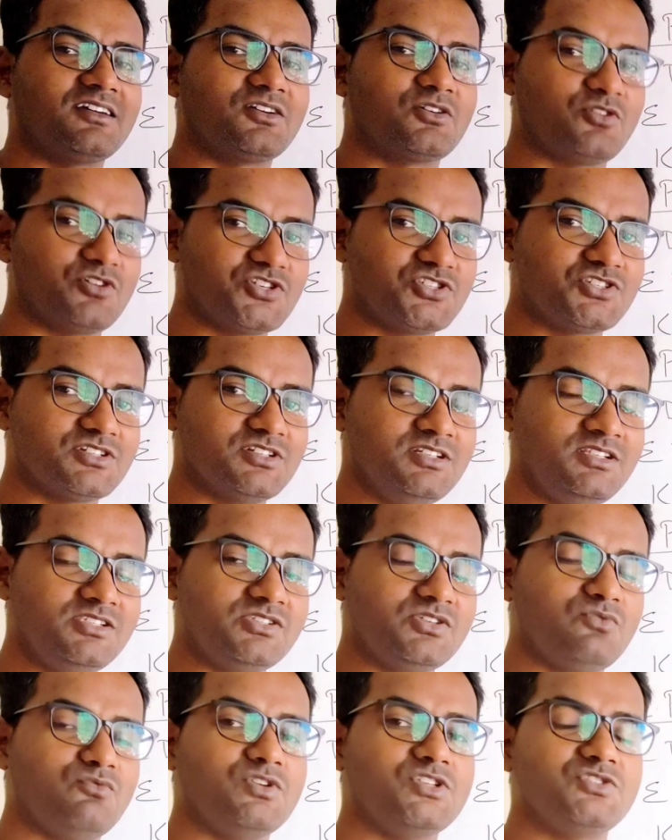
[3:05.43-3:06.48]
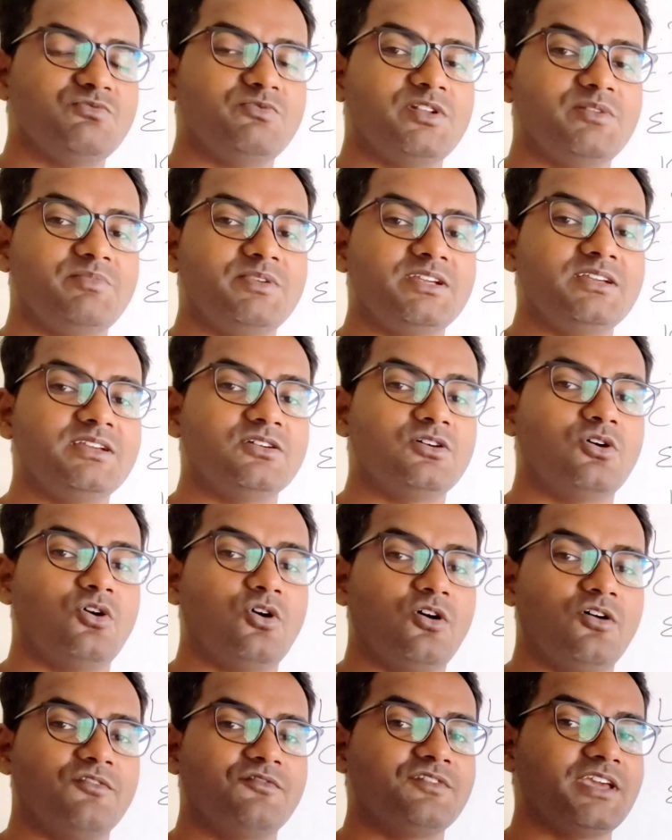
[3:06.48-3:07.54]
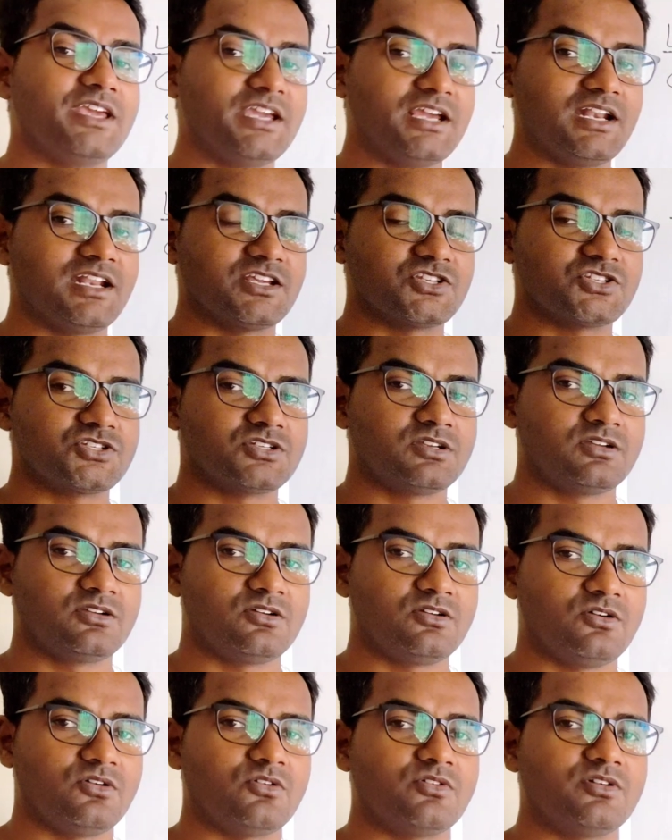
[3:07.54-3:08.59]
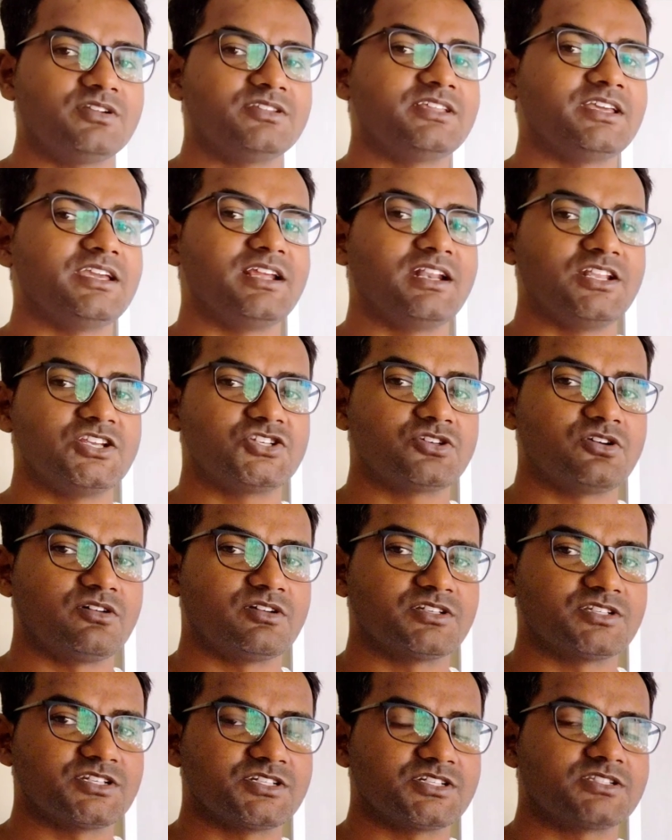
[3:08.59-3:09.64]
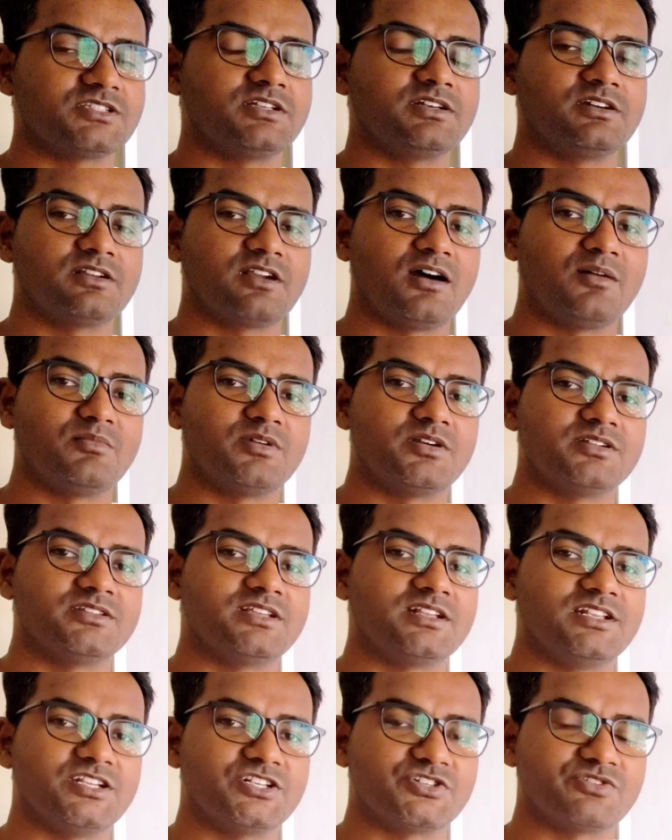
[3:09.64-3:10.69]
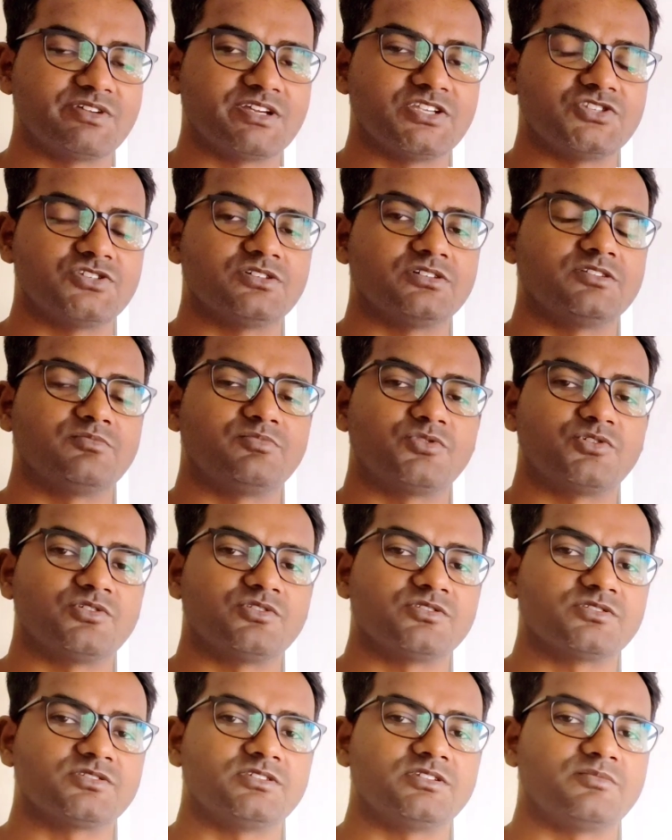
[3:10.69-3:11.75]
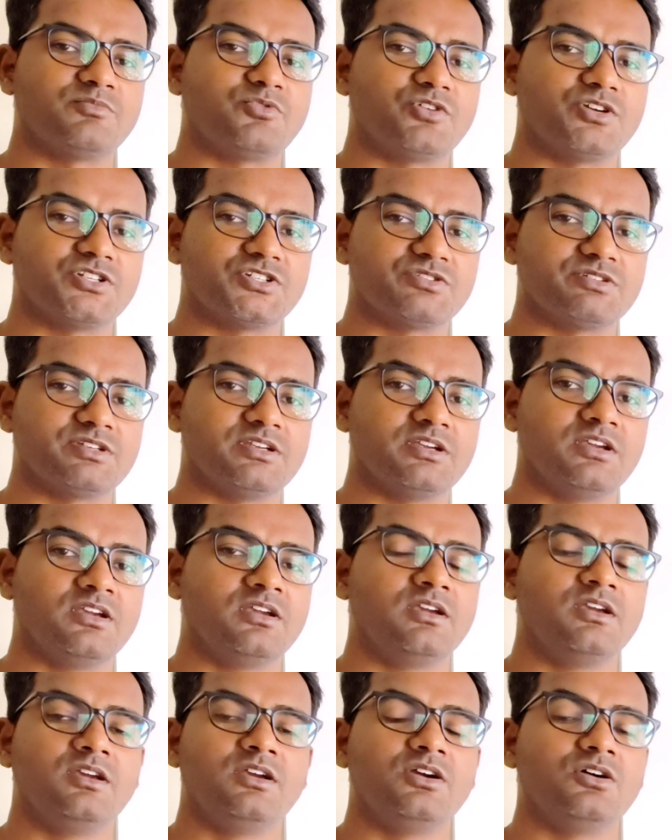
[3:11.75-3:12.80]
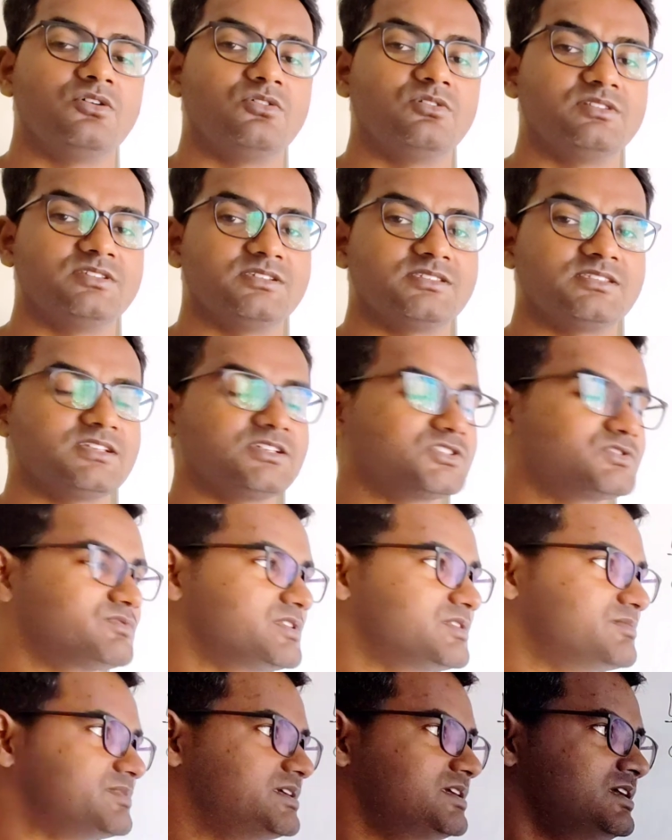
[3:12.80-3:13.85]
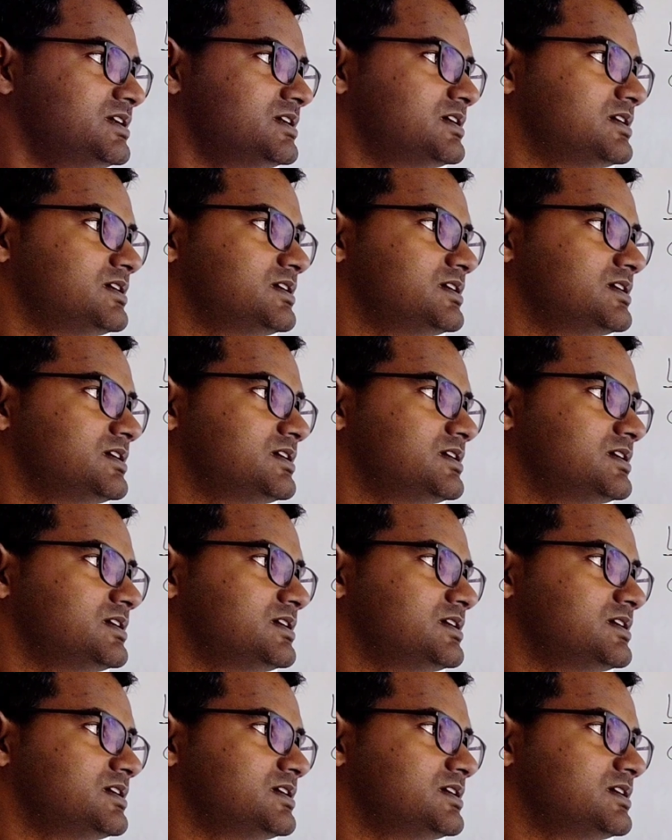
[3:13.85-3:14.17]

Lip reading: questions which will be of English, or the English content, the grammar, the literature, the prose, the poetry, all these things will be